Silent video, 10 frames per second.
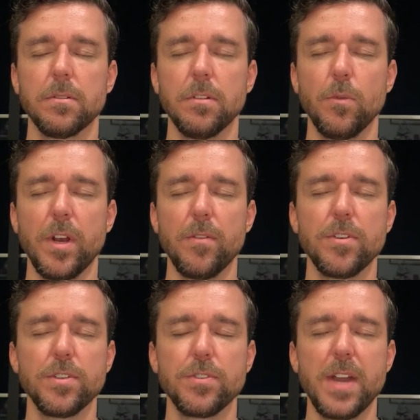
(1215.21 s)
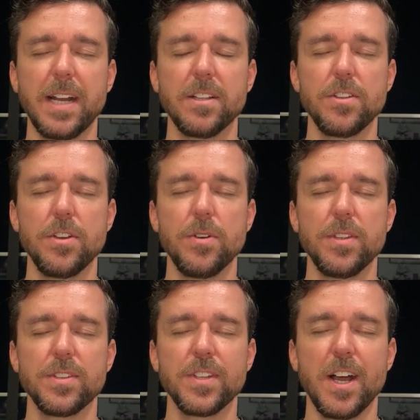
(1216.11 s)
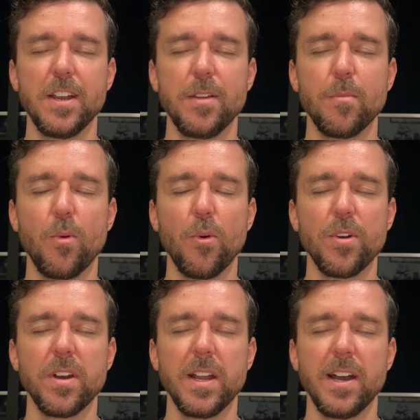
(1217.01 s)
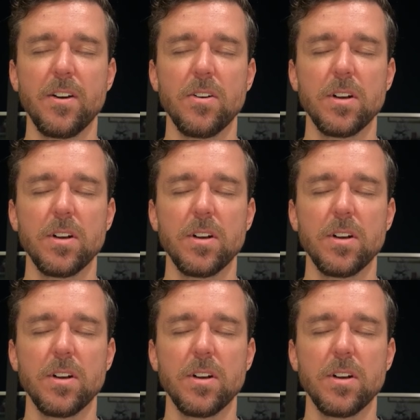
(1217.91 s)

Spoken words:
Whatever distracted you, it's not important now.